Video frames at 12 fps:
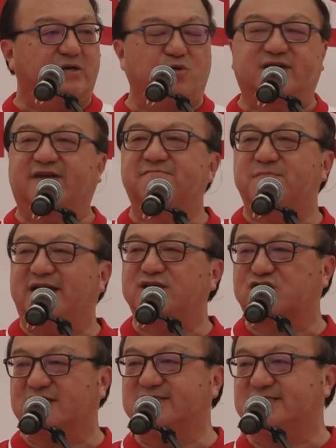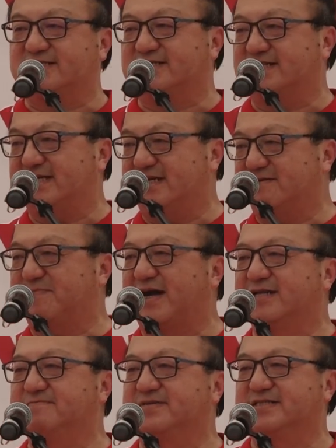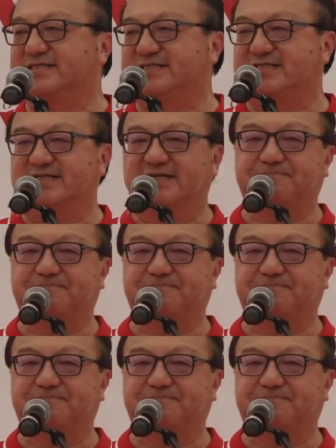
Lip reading: could have mentioned in Parliament?